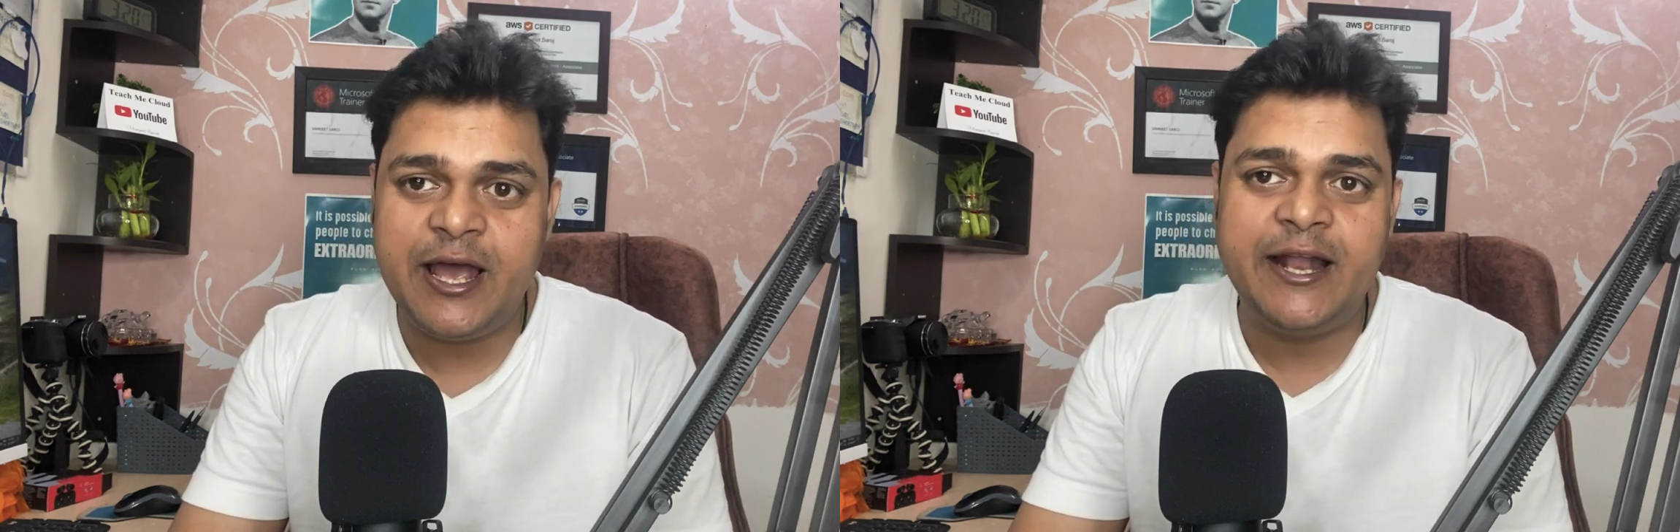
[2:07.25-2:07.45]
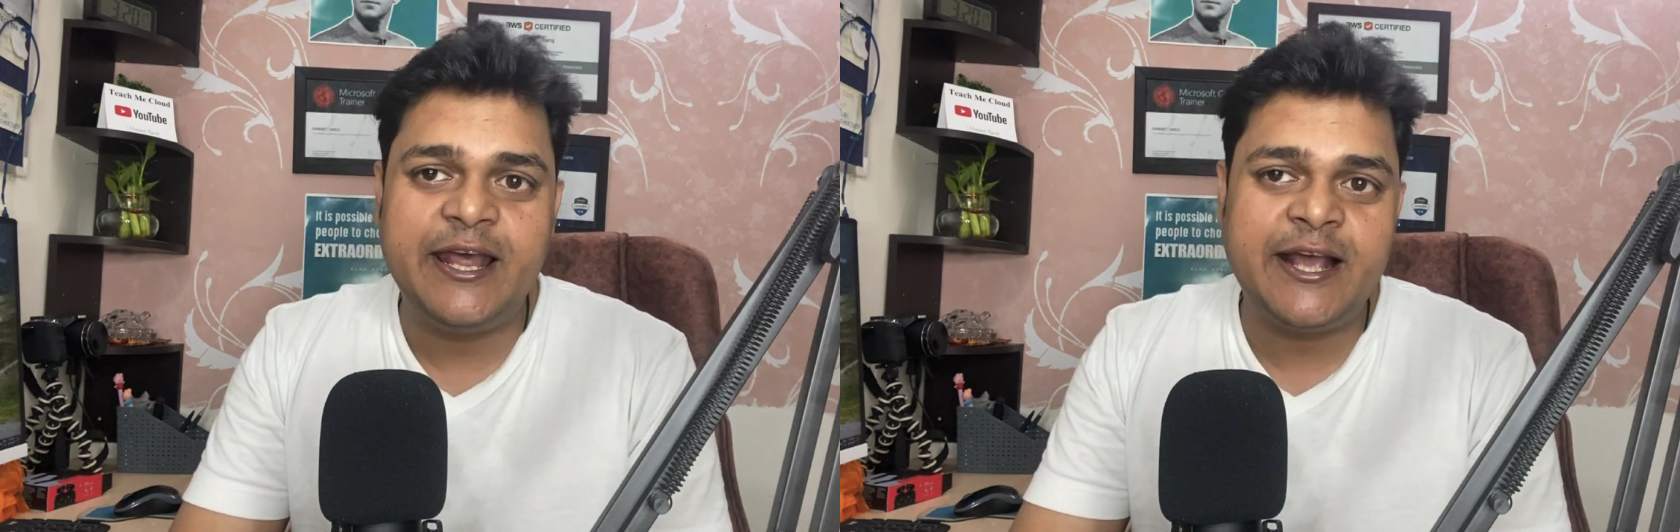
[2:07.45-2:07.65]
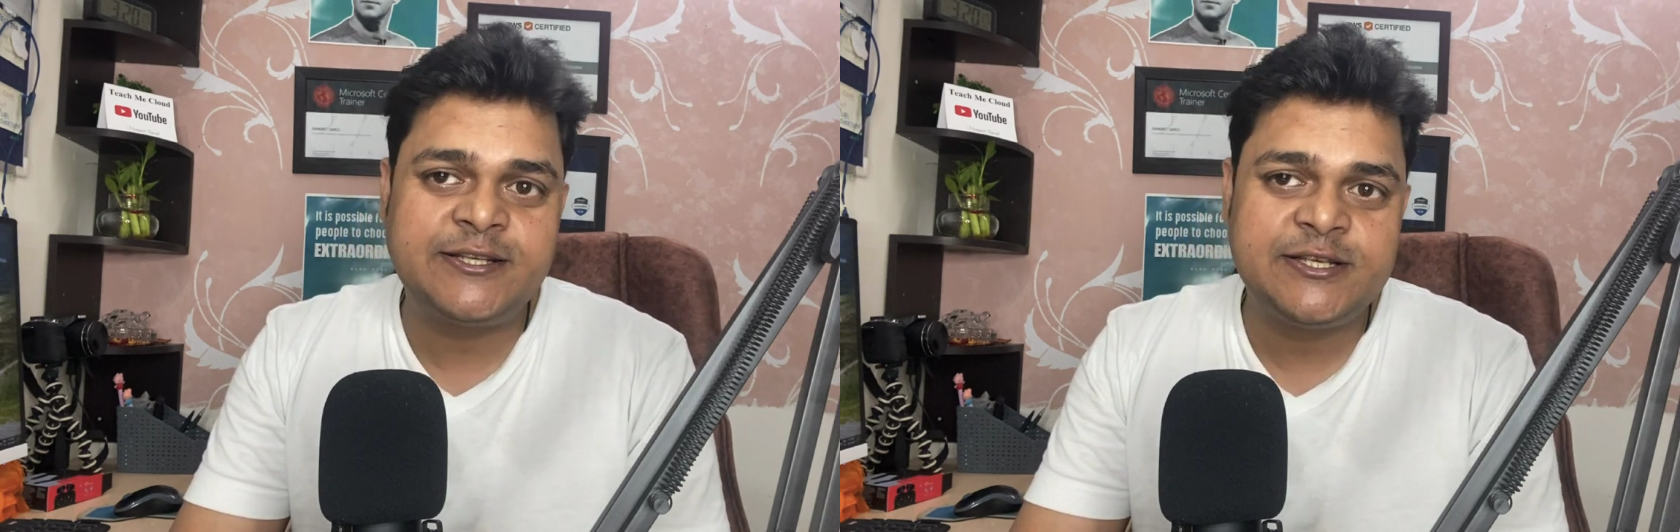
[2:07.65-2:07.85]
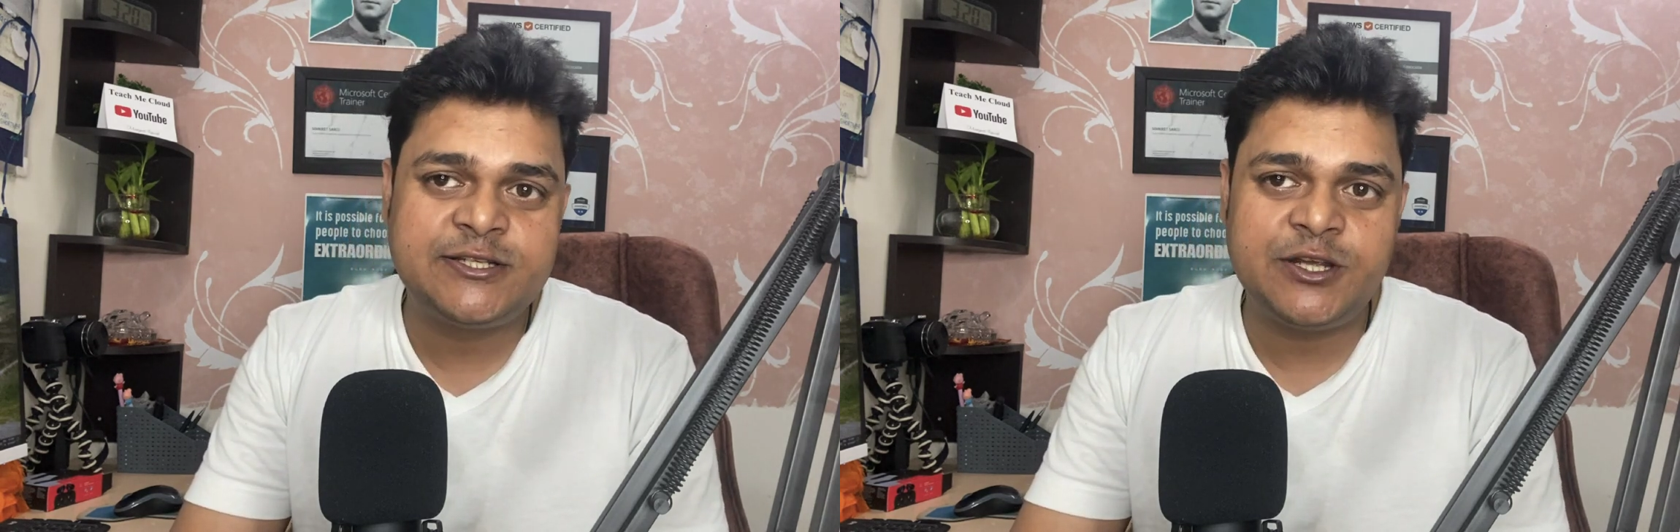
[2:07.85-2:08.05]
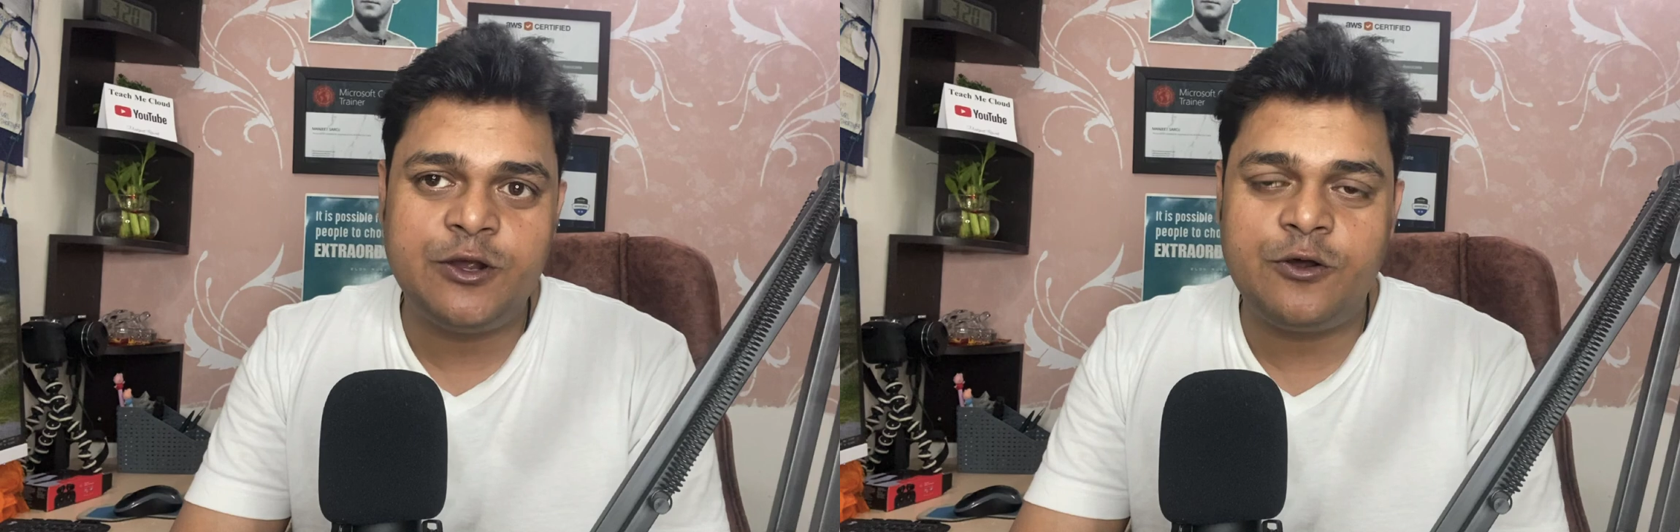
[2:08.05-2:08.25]
and access
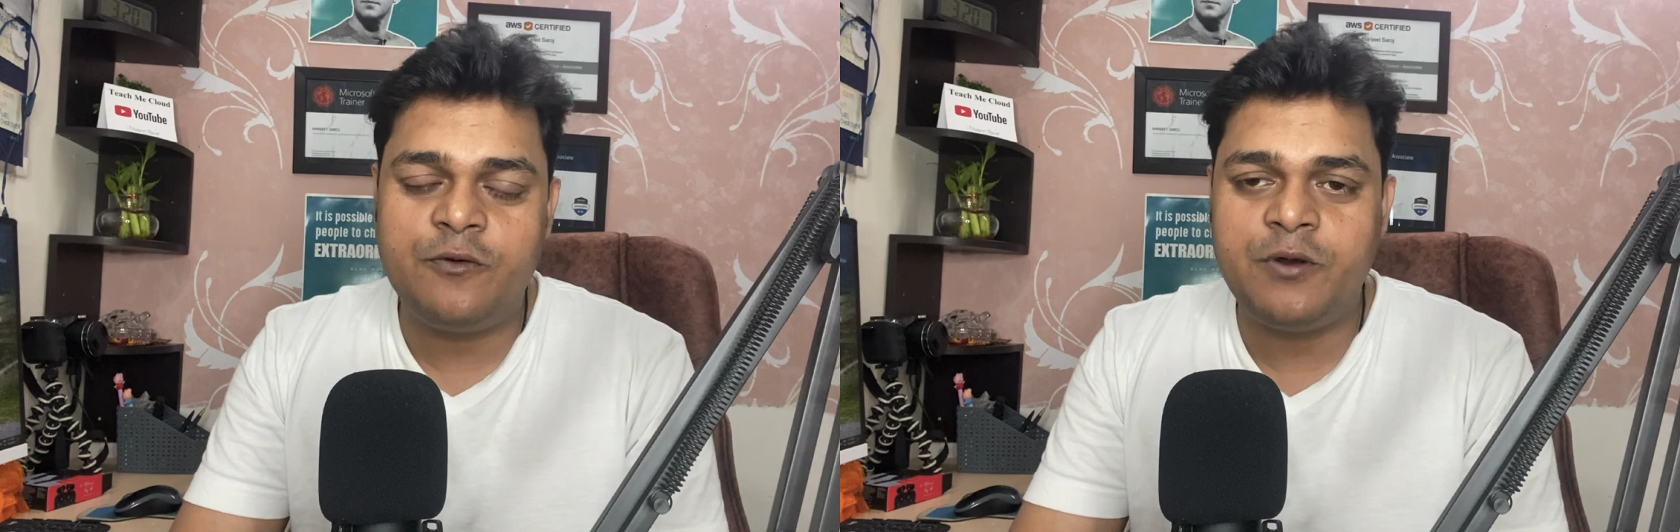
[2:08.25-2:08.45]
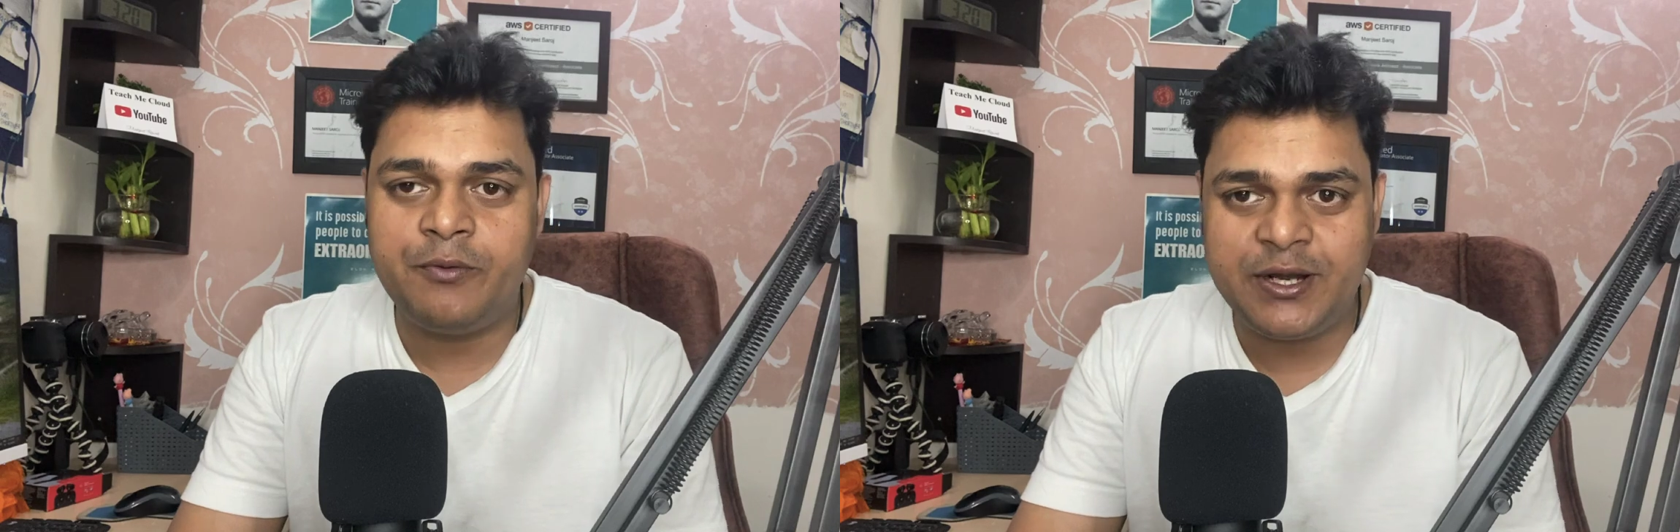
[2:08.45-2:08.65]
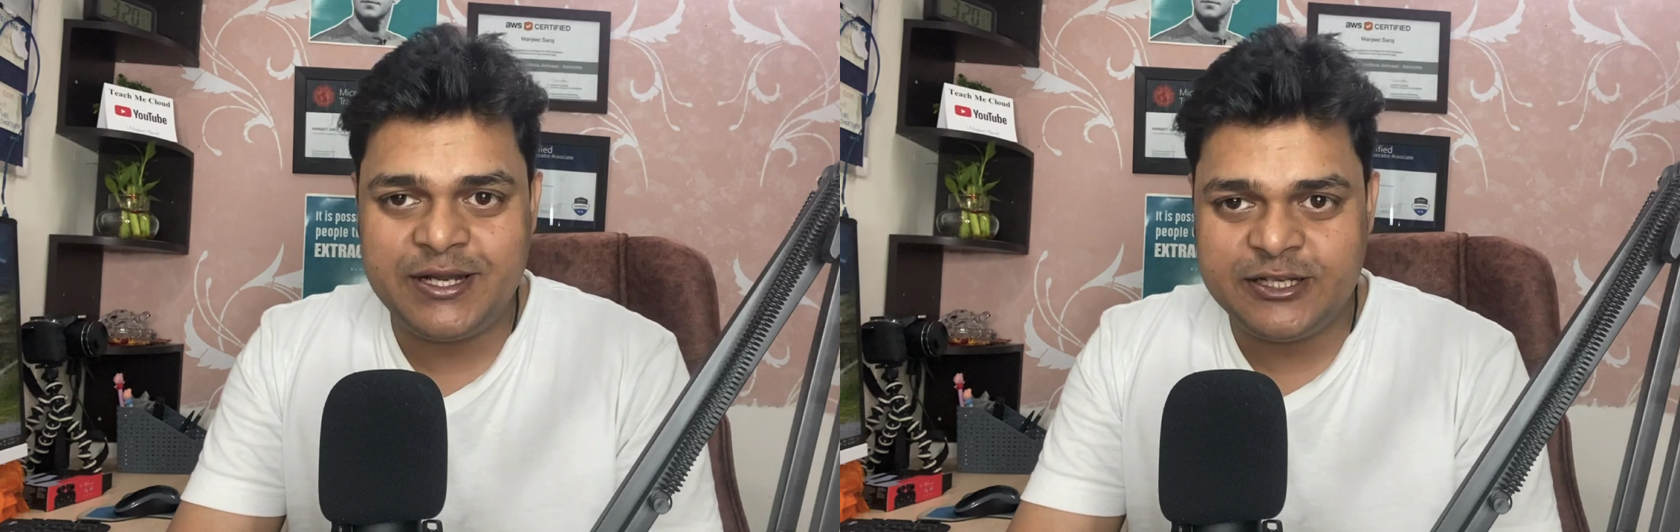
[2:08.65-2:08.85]
tier of our